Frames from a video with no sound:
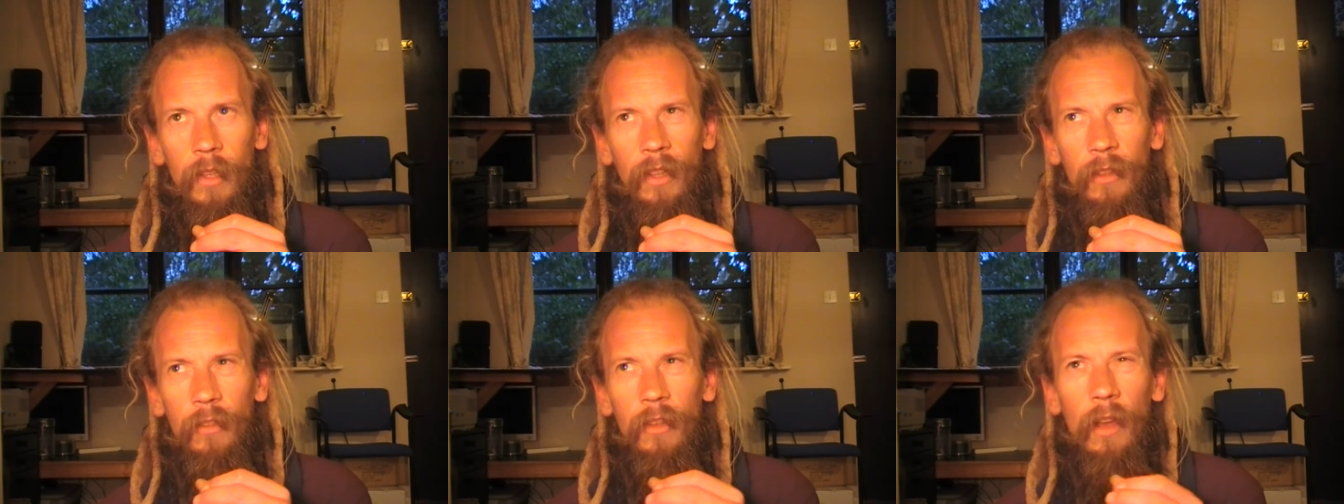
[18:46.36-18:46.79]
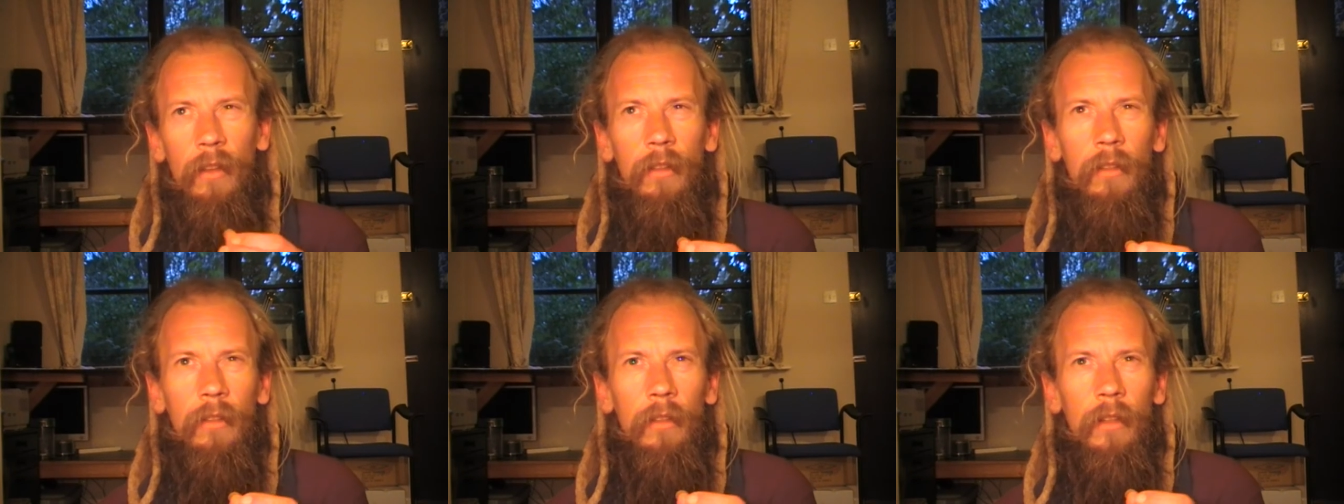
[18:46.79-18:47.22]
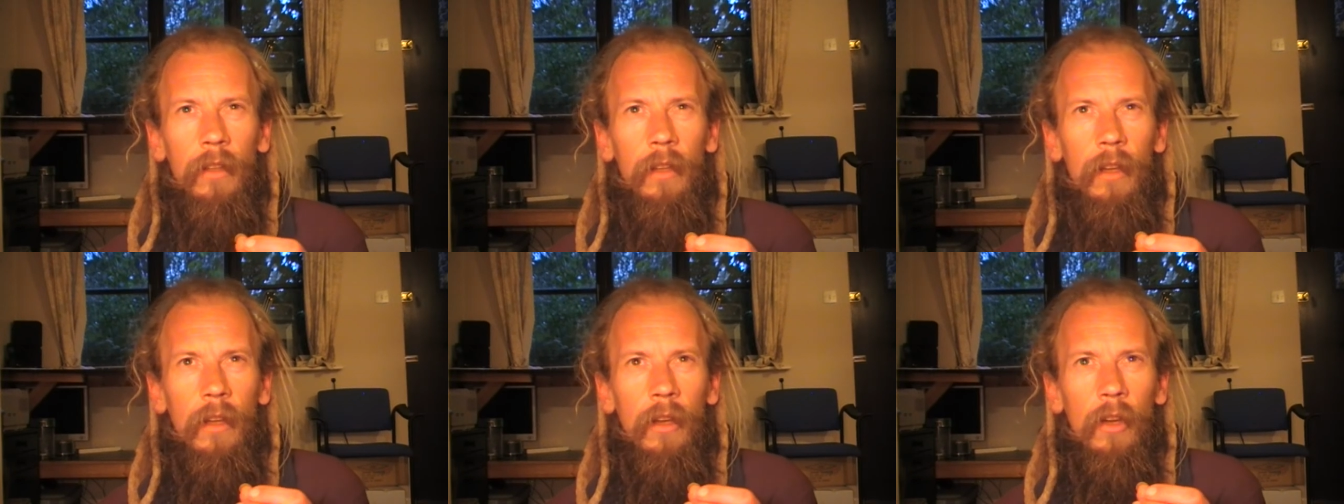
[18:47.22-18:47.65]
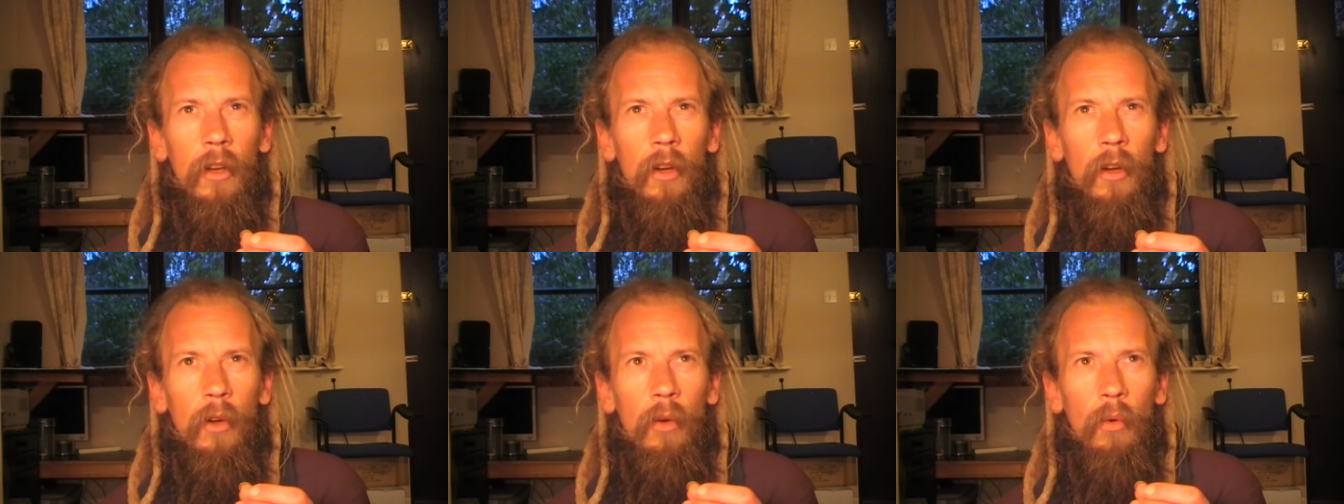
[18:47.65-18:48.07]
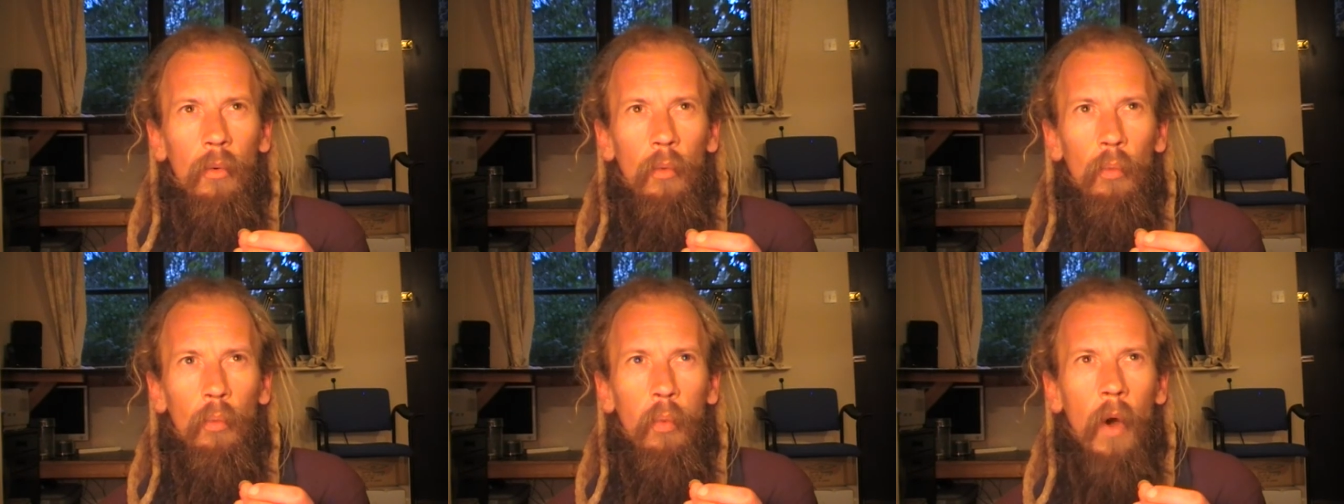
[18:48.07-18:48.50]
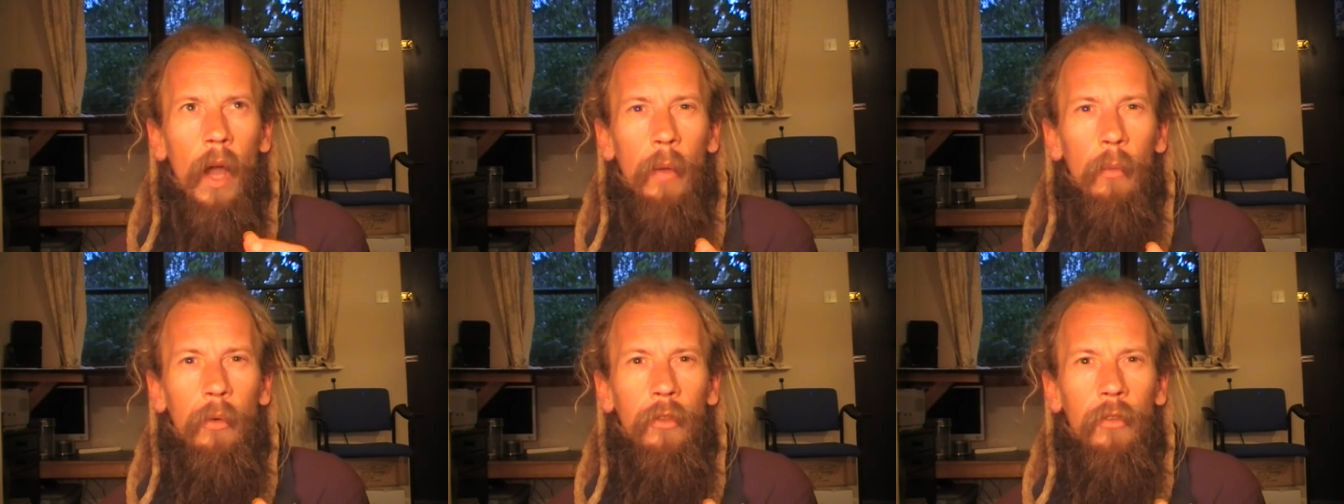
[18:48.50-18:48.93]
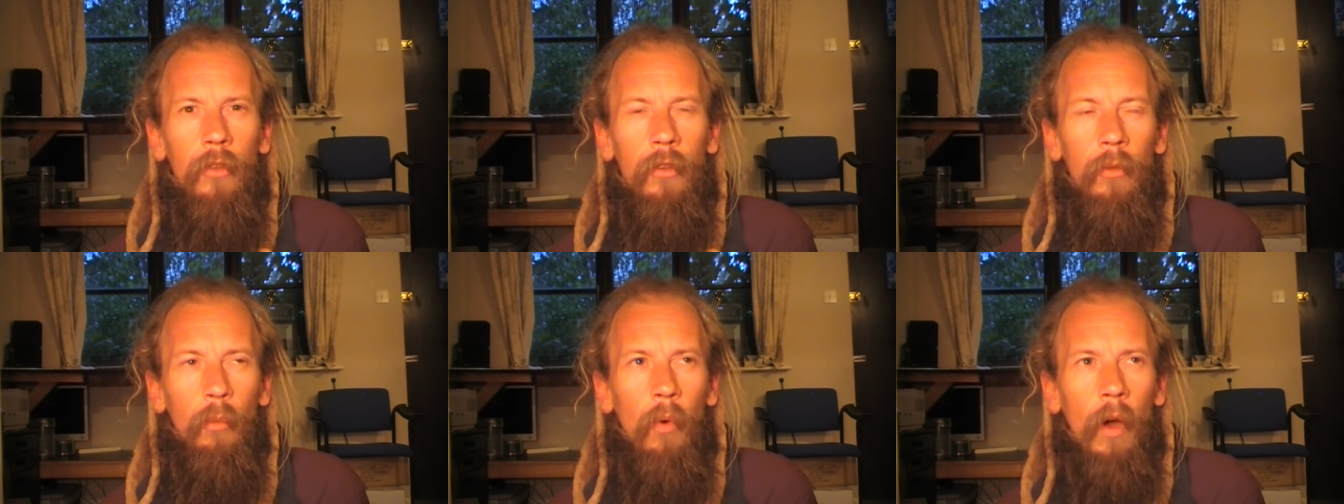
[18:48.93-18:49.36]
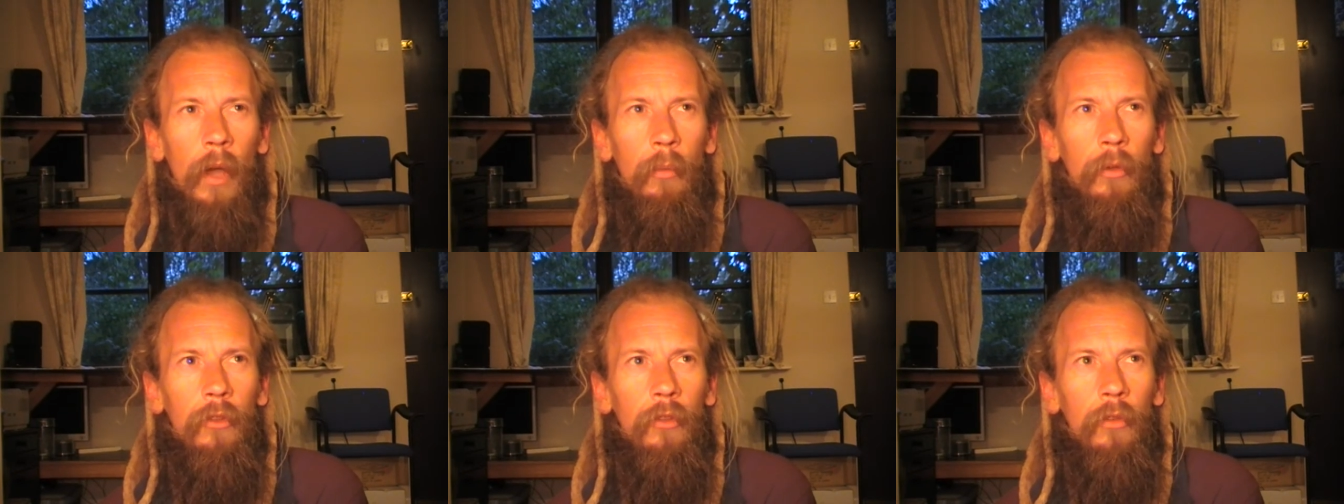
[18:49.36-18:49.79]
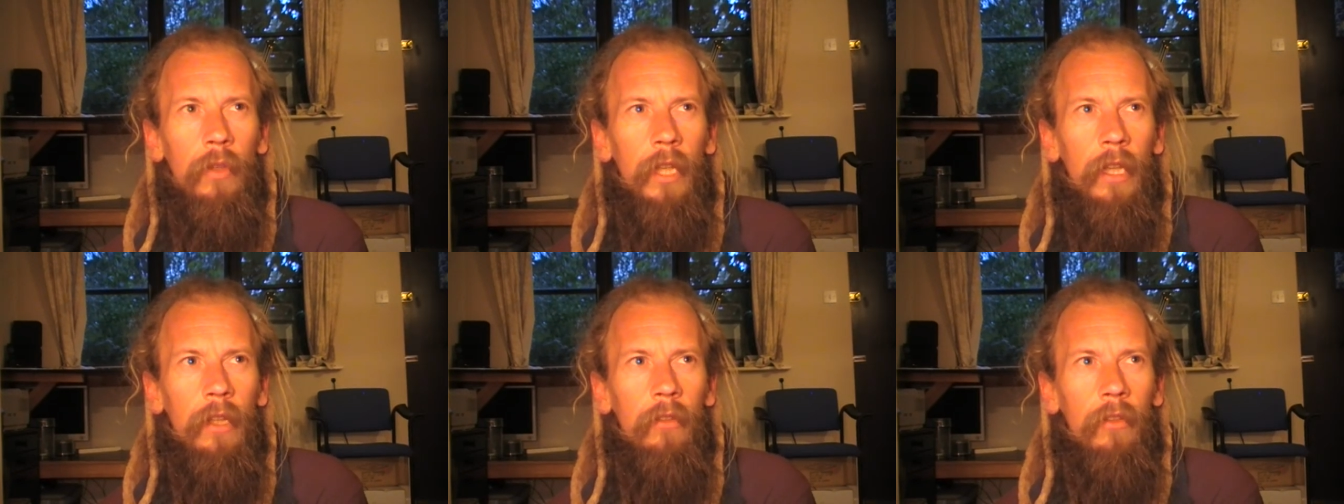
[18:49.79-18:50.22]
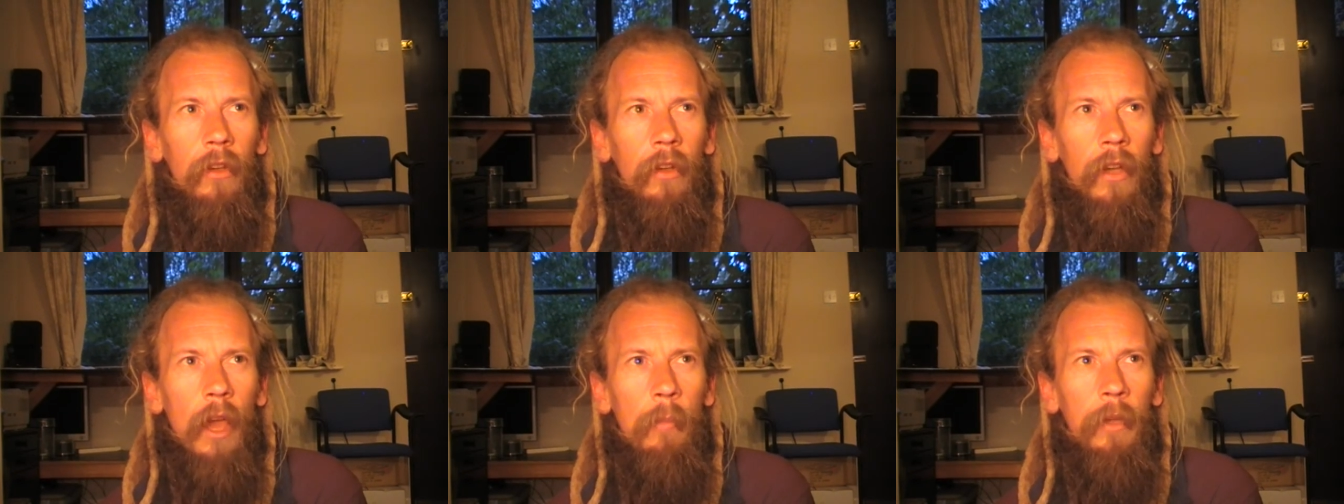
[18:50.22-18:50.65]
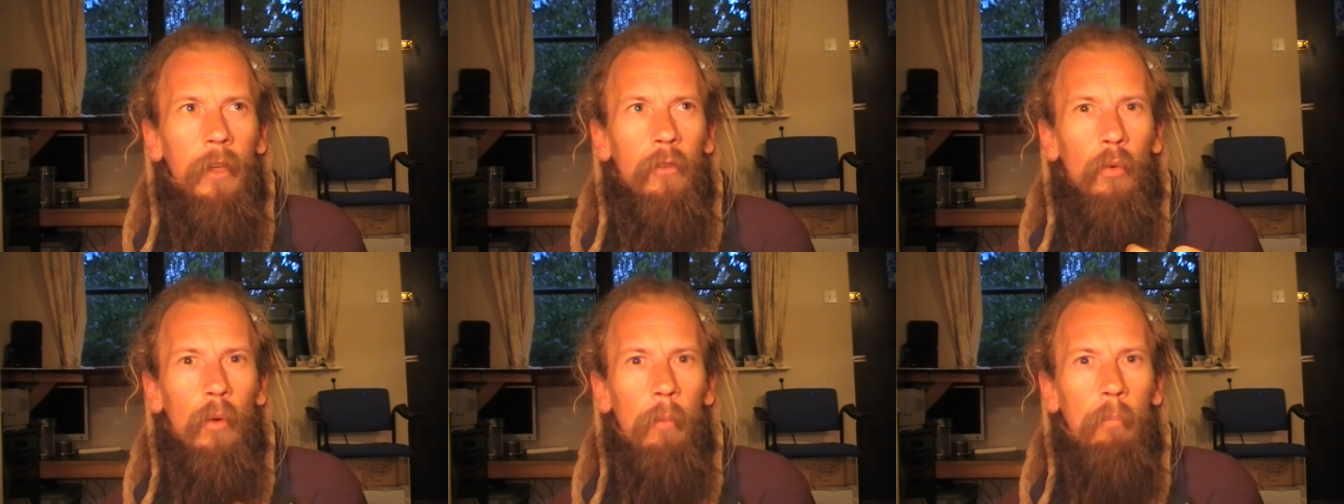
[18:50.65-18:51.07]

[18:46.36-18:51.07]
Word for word: So, why would you need to come into a